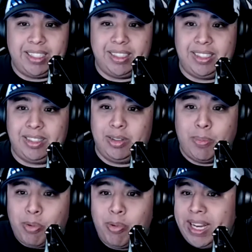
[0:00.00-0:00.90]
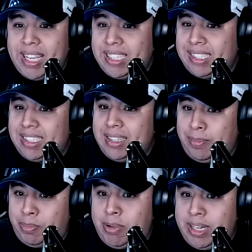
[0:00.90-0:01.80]
So the point is
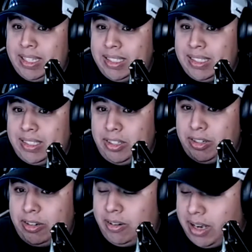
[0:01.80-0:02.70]
your